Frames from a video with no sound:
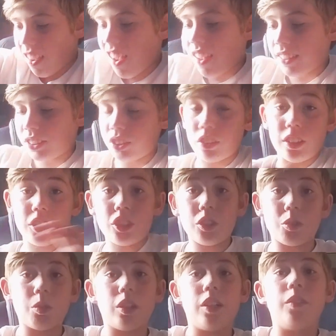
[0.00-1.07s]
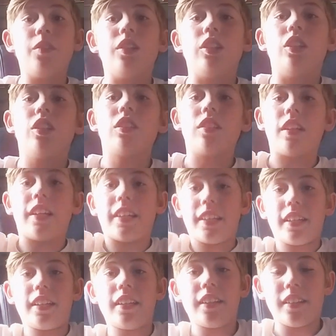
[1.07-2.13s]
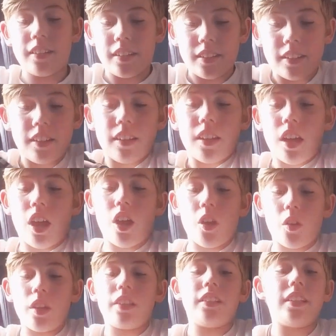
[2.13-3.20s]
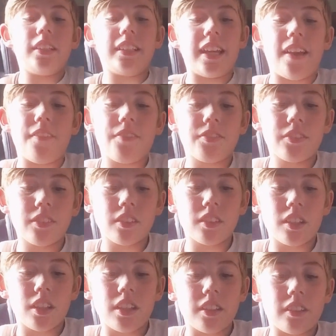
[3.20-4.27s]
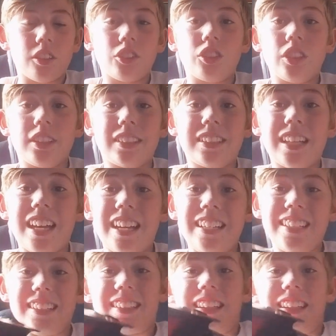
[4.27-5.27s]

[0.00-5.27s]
And so this is what it would look like. Oh, and then yeah, there's this tighten